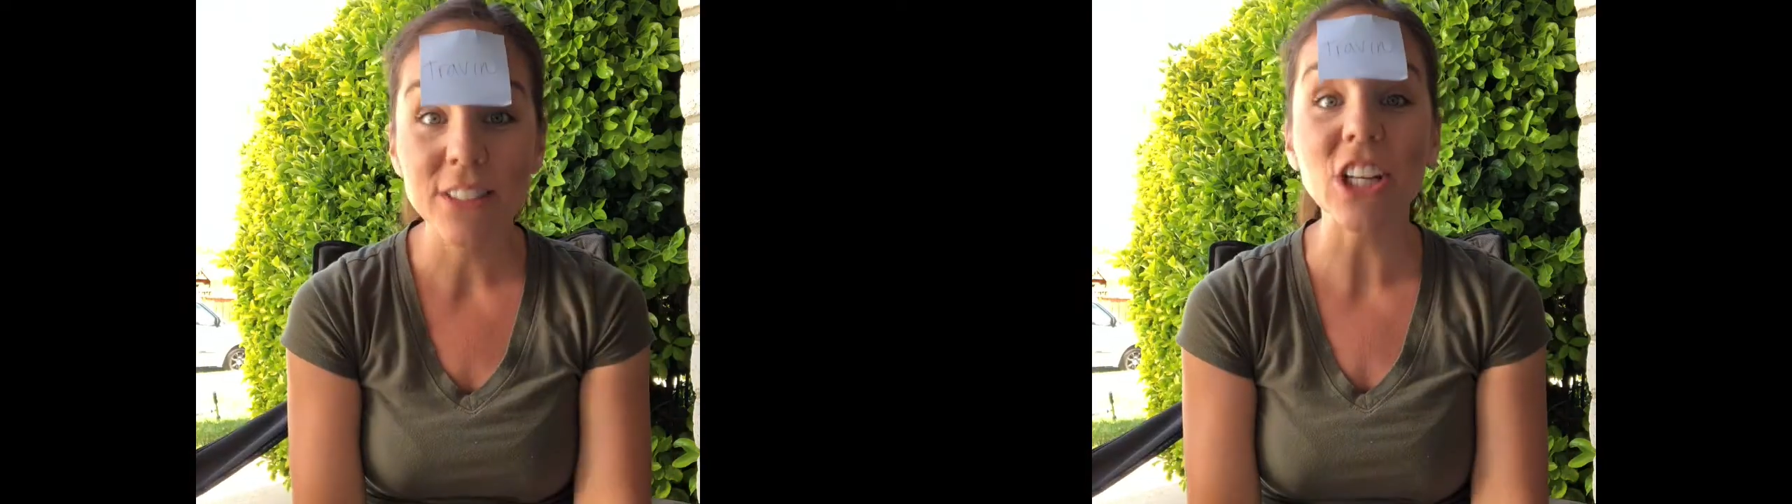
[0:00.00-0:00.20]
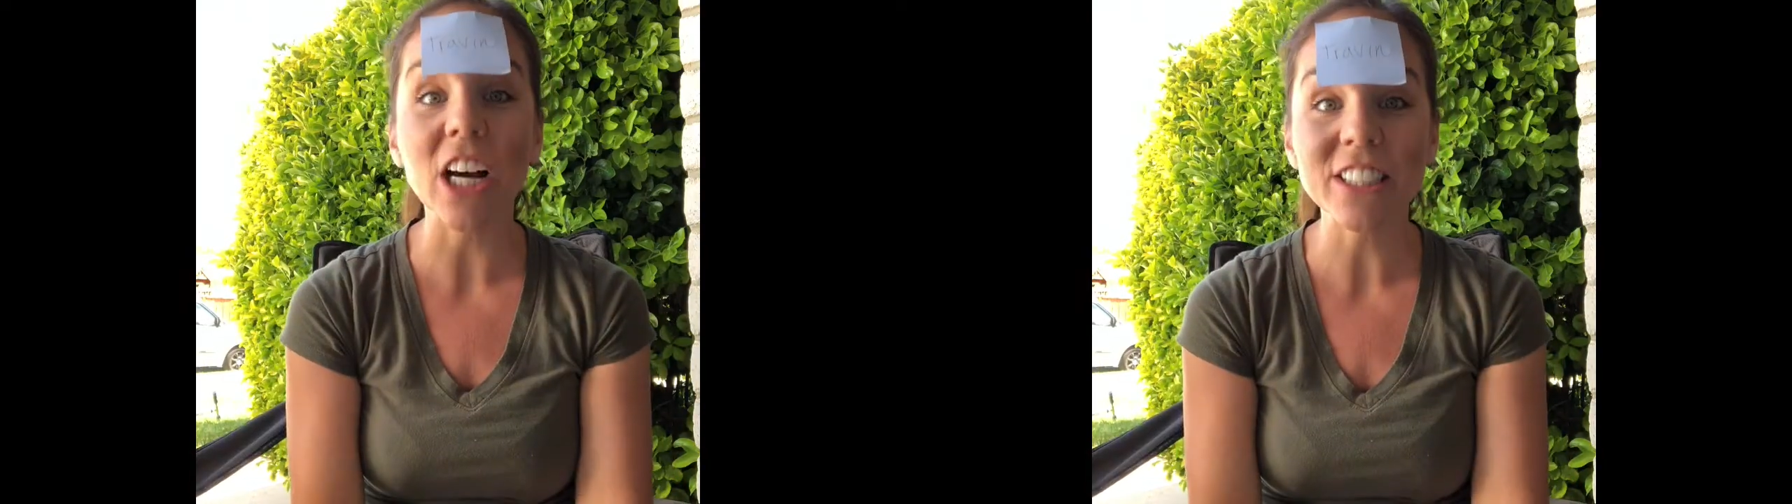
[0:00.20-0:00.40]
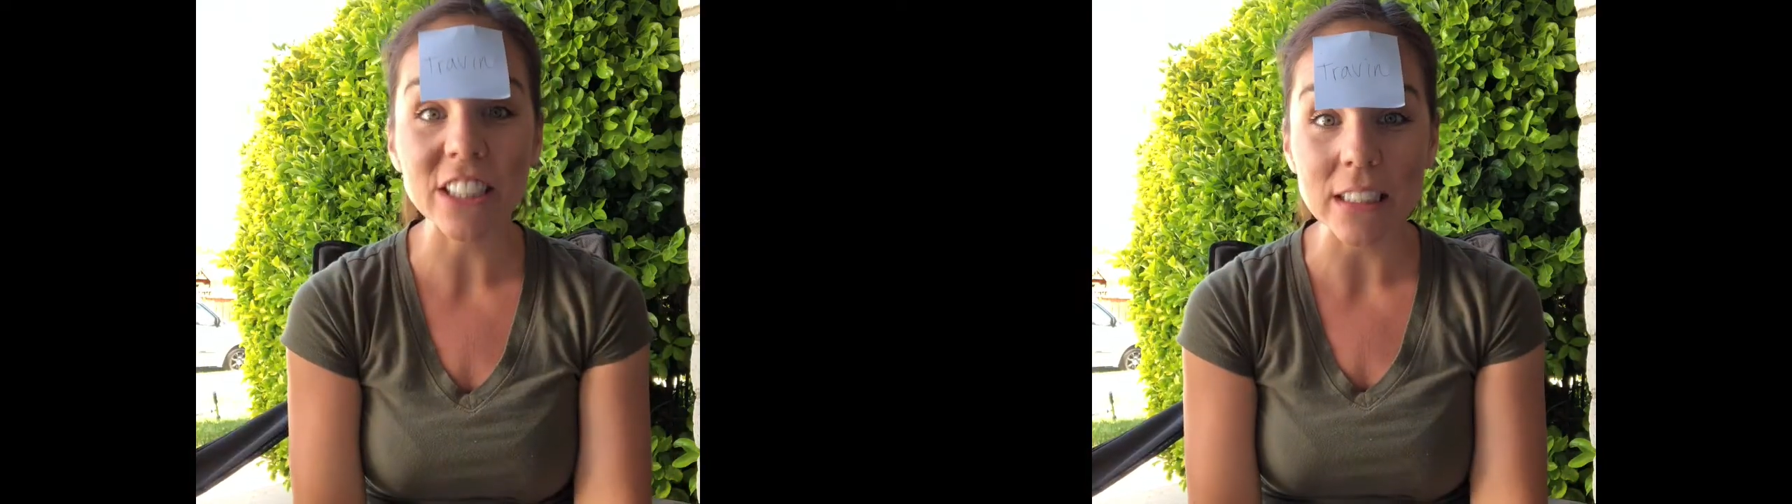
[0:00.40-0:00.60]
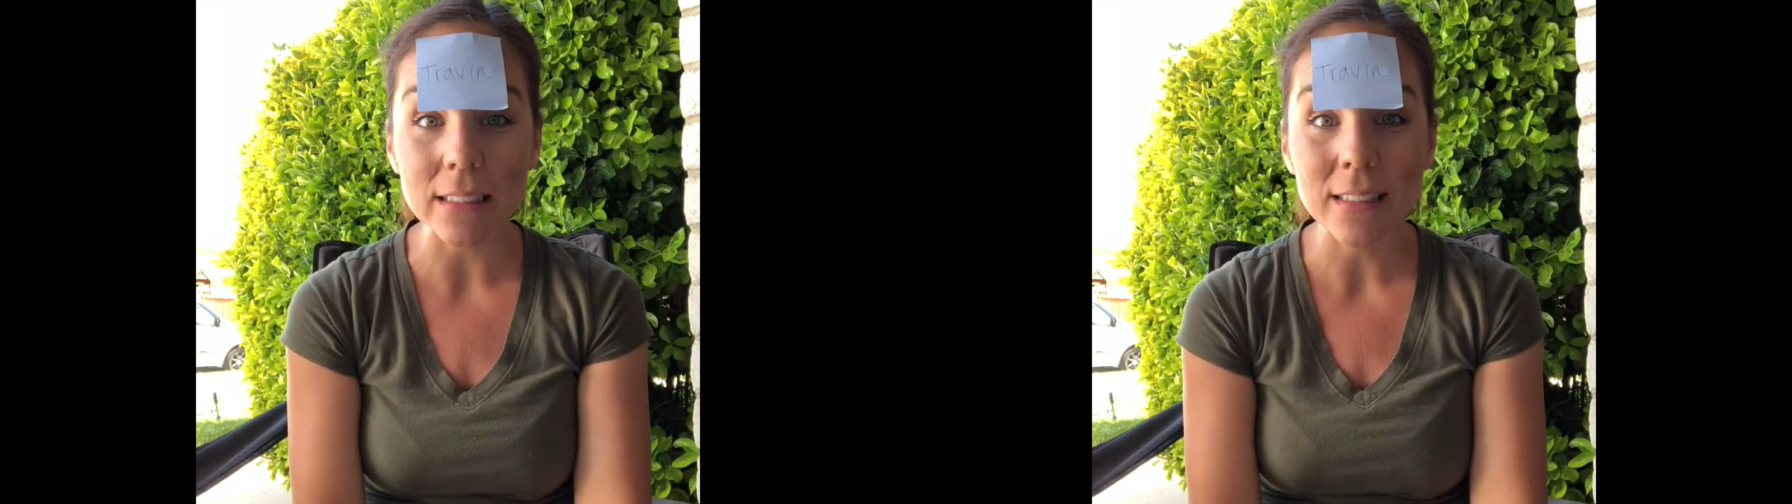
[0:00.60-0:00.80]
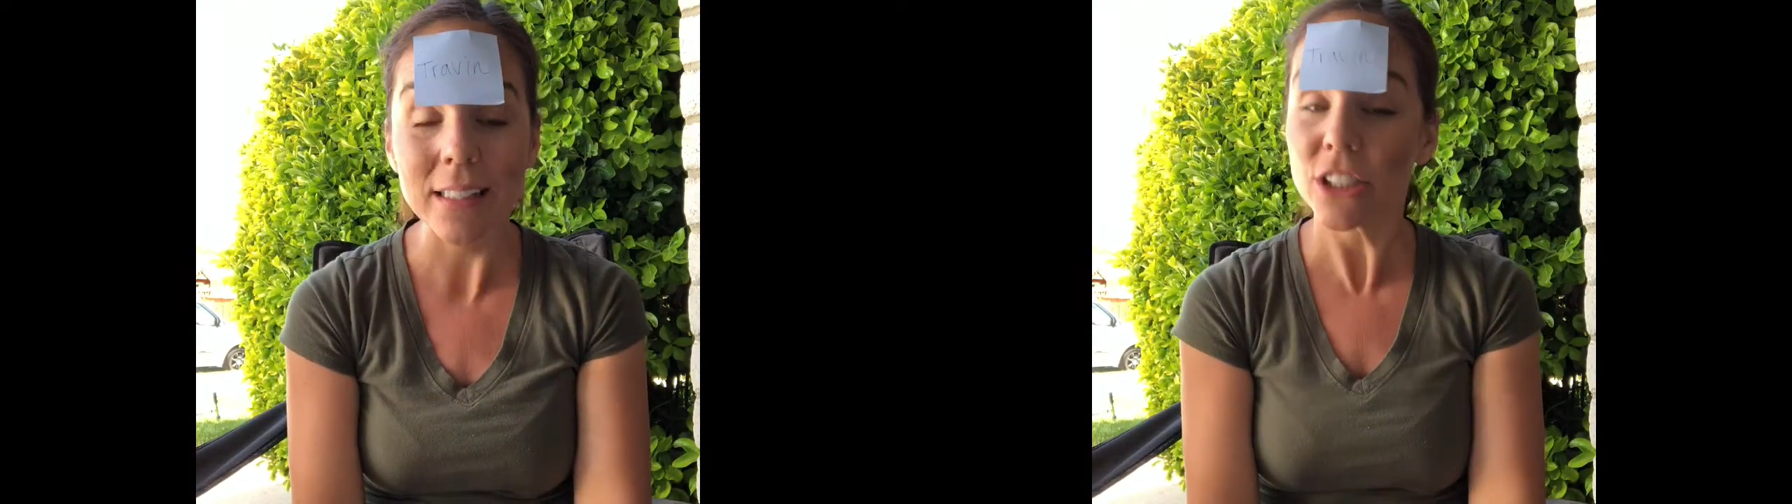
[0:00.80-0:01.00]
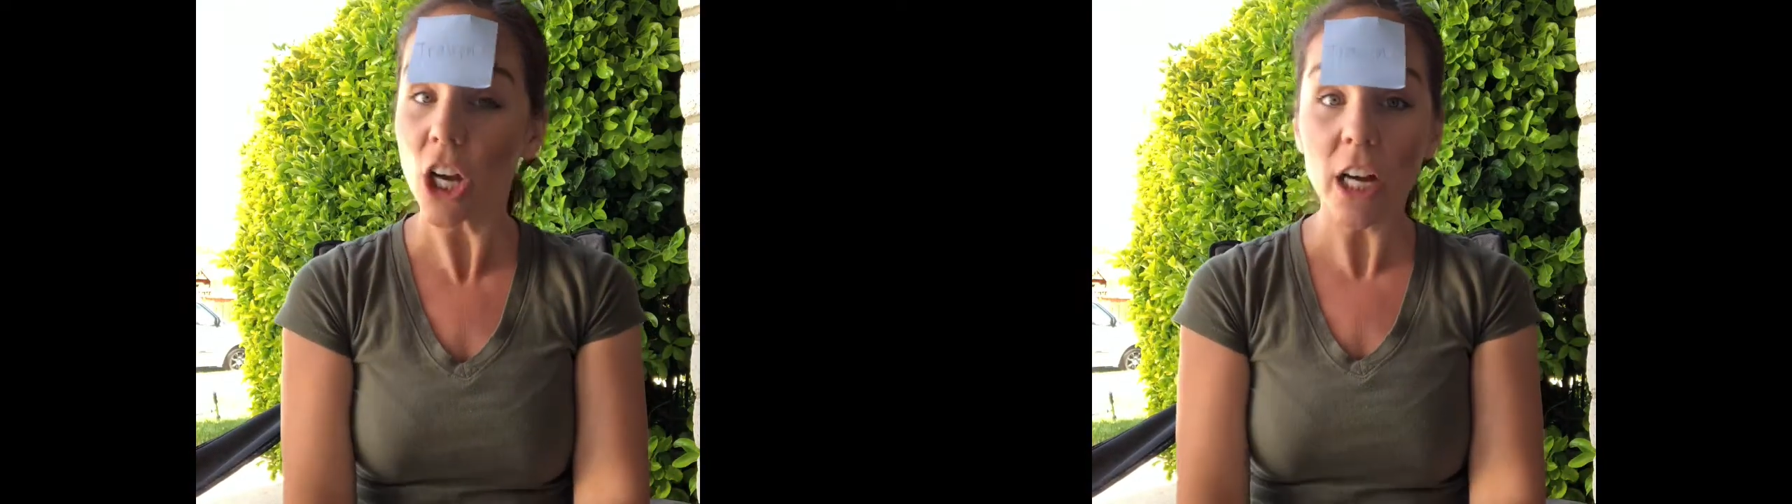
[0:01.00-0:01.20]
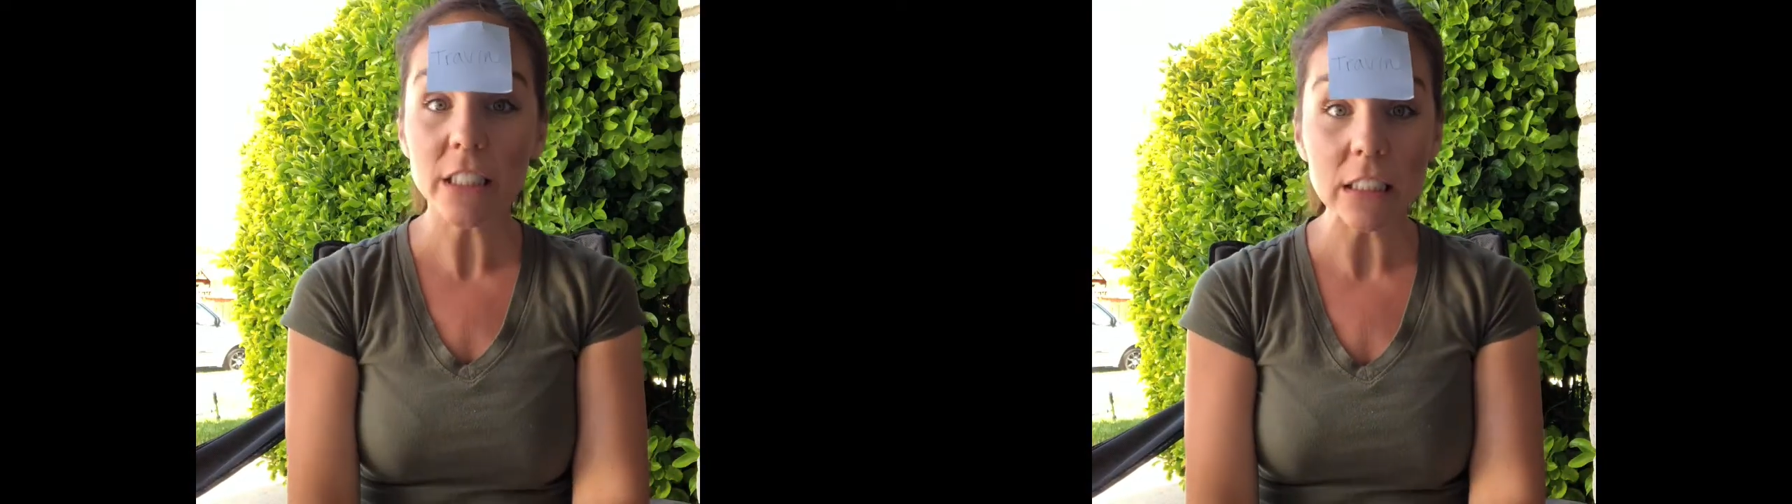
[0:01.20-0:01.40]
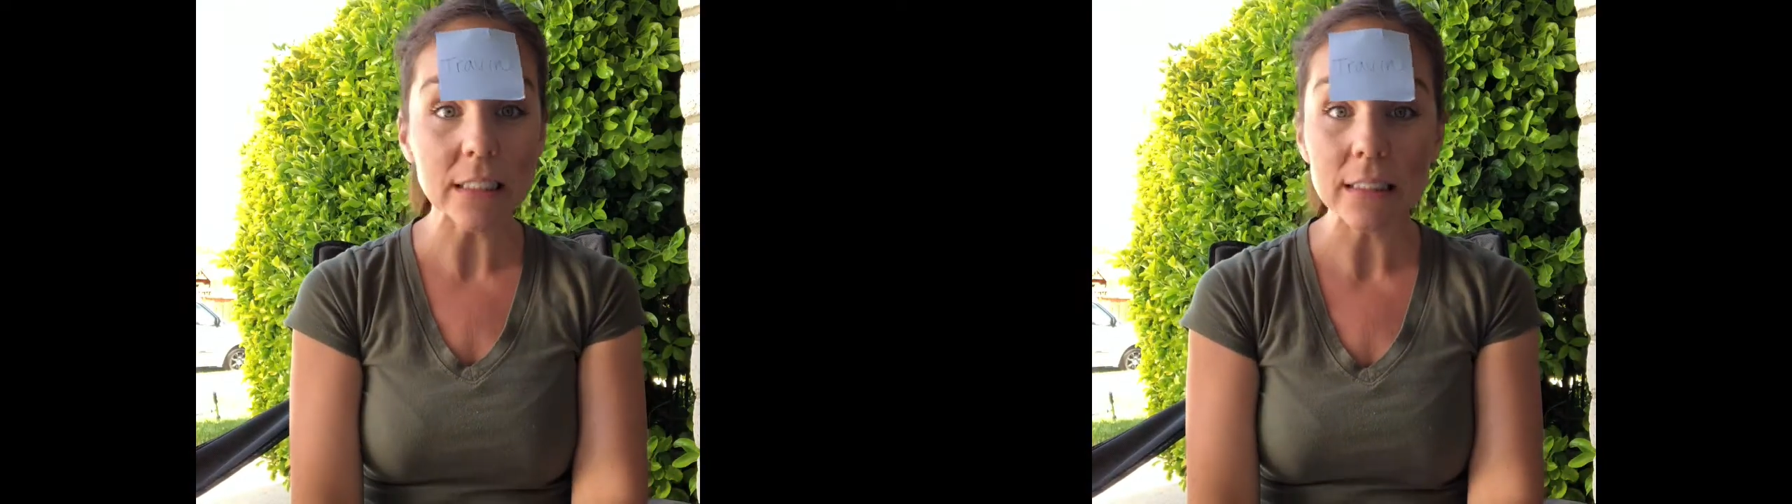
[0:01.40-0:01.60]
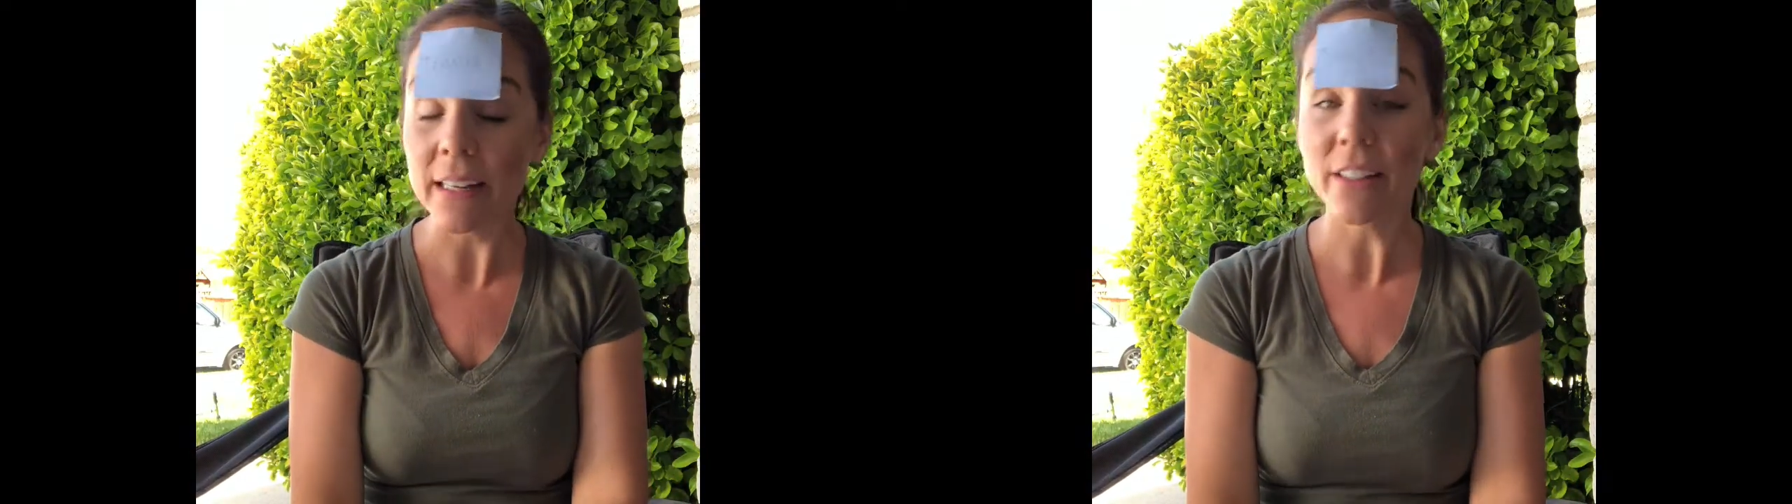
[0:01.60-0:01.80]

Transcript: Joshy, Joshy,